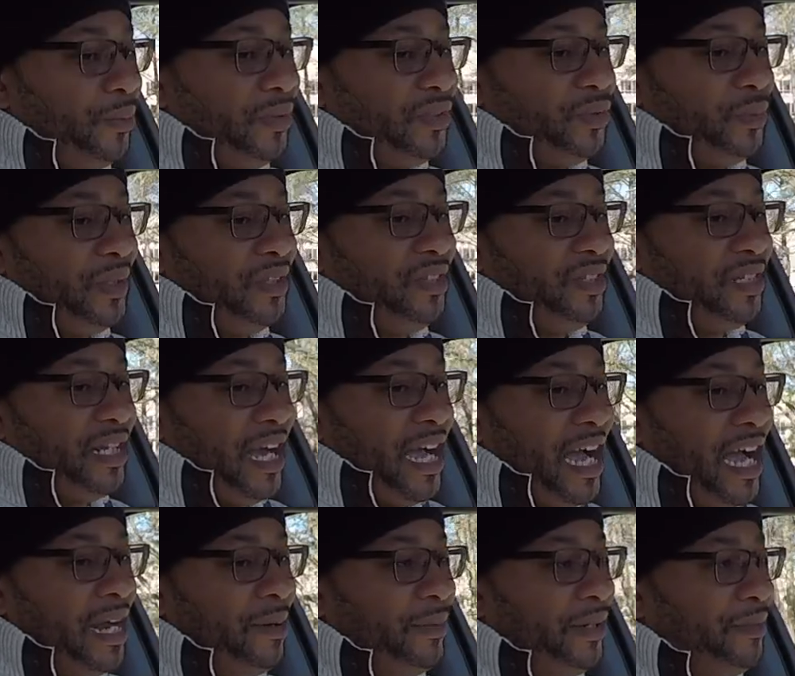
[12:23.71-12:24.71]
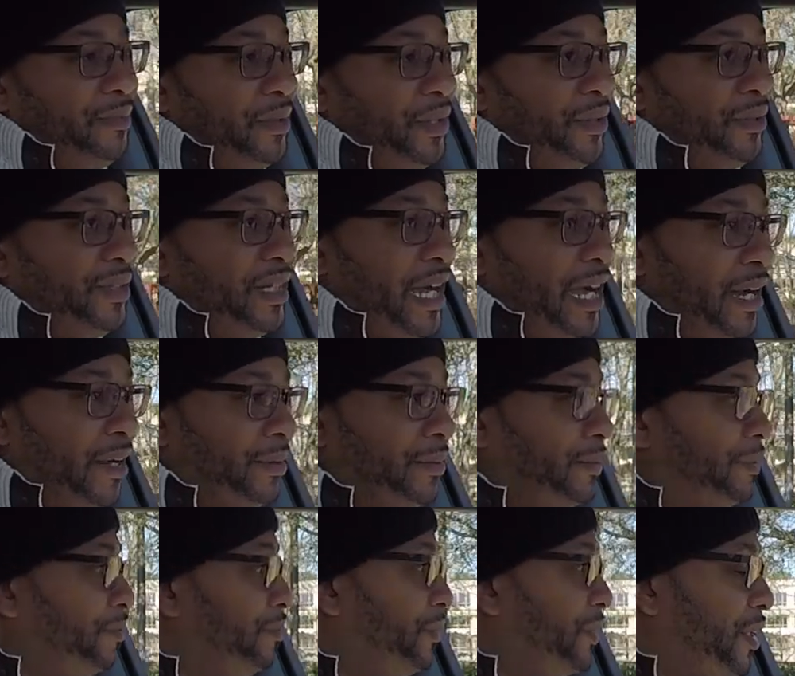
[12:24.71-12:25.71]
we'll switch into hybrid mode now,
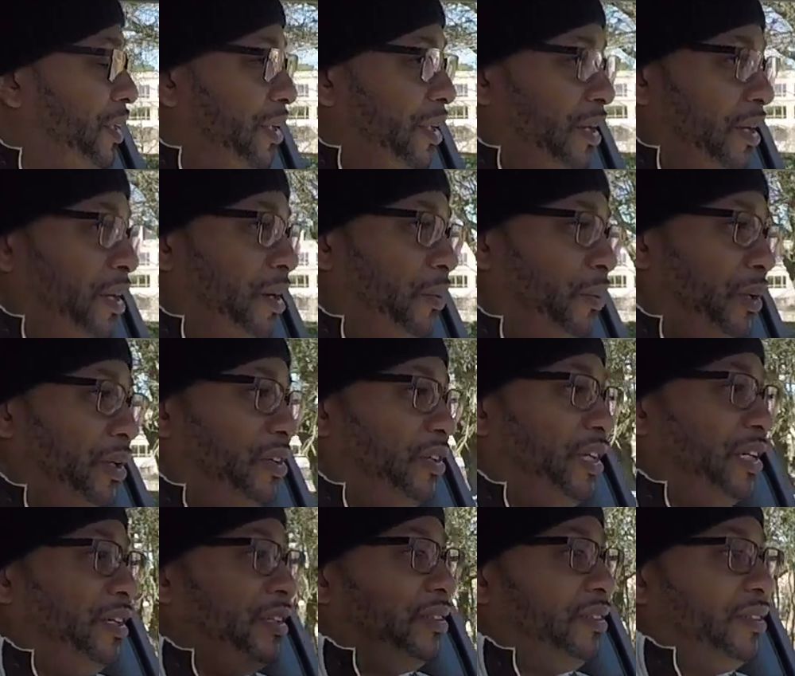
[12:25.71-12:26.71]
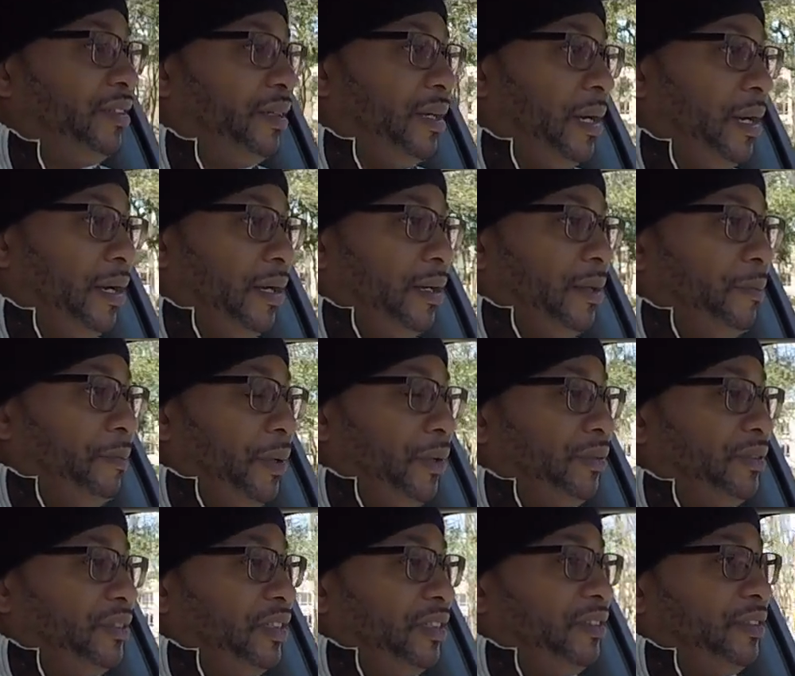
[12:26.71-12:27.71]
which is
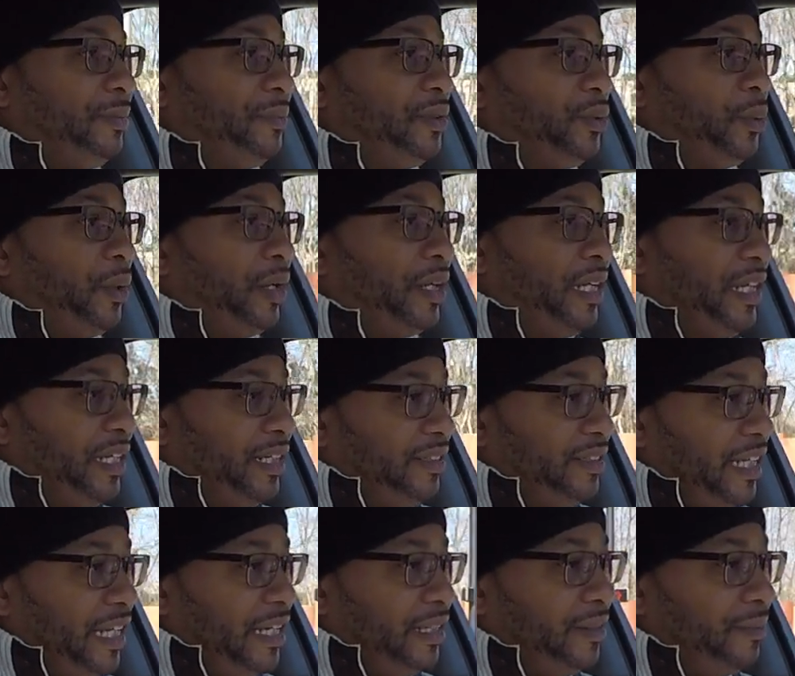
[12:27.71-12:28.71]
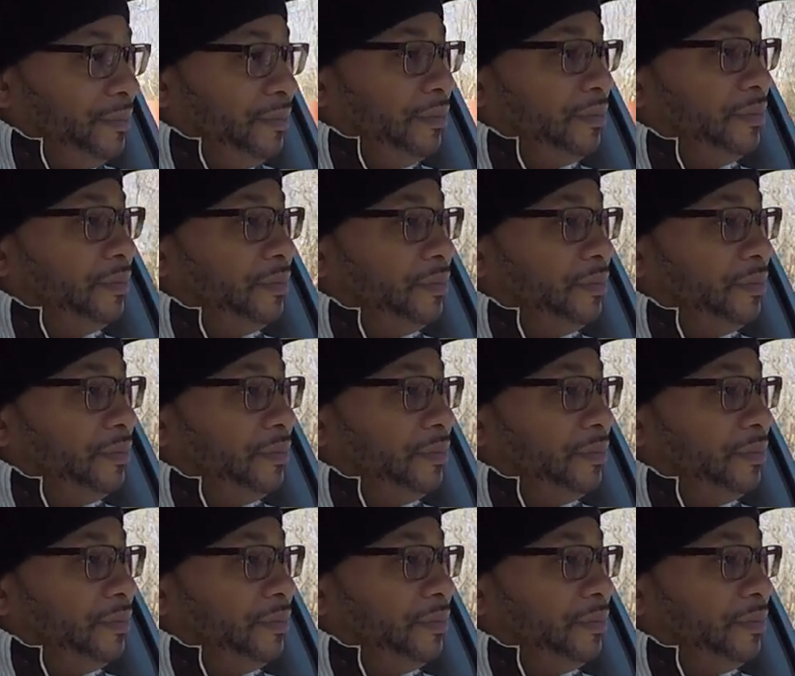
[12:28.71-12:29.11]
both systems working in tandem.